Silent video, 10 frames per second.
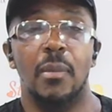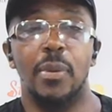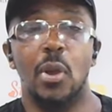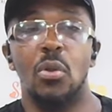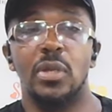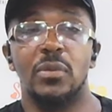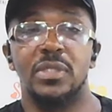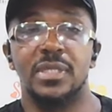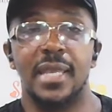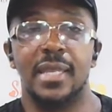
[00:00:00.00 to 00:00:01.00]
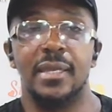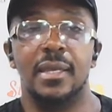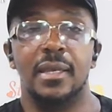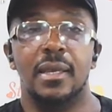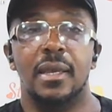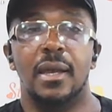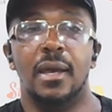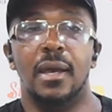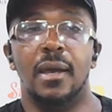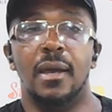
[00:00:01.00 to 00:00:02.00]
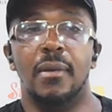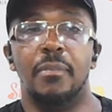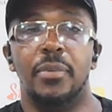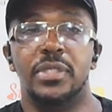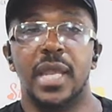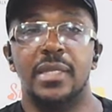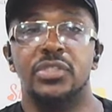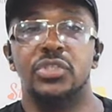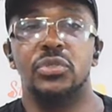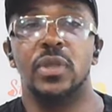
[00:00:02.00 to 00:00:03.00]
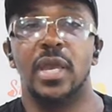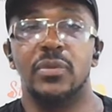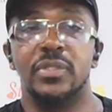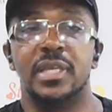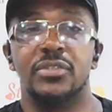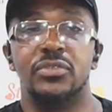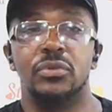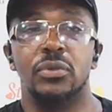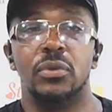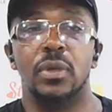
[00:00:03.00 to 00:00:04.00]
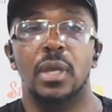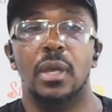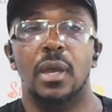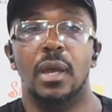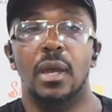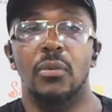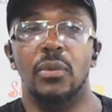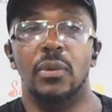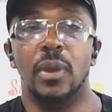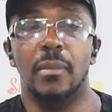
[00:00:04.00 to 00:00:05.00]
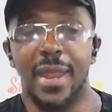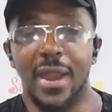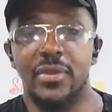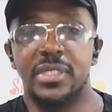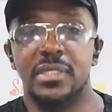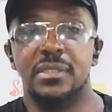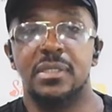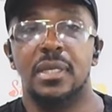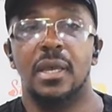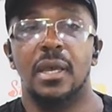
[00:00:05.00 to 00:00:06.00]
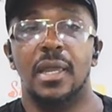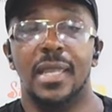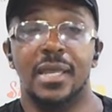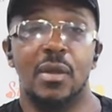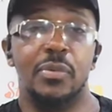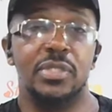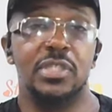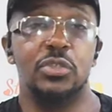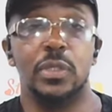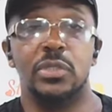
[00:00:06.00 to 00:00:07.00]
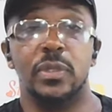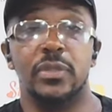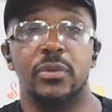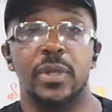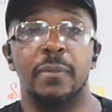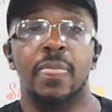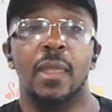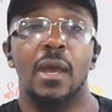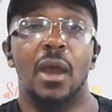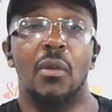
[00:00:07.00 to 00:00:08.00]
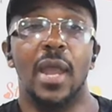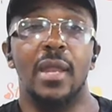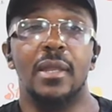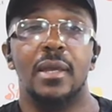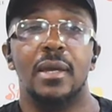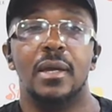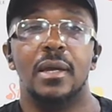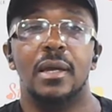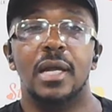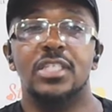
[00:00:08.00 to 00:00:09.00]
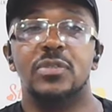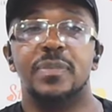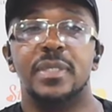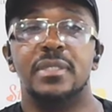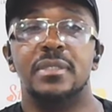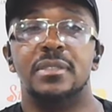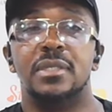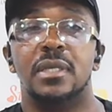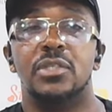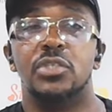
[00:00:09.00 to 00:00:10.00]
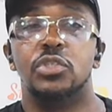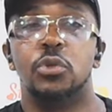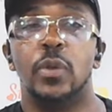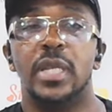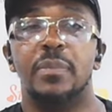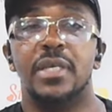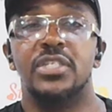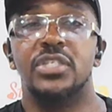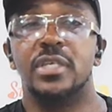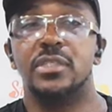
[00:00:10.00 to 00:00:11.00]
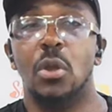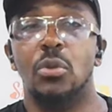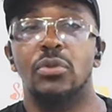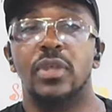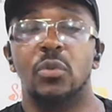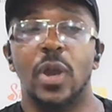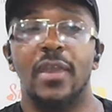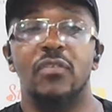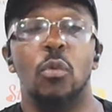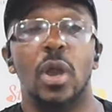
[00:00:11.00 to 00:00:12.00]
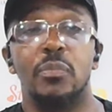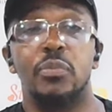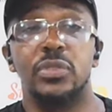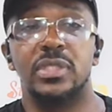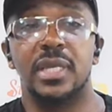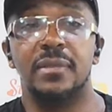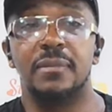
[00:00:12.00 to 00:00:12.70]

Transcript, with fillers: poll that was taken uh, pertaining to heterosexual uh, marriages uh, and couples in twenty twenty-three. All right. Husbands twenty plus years older than wife, one percent.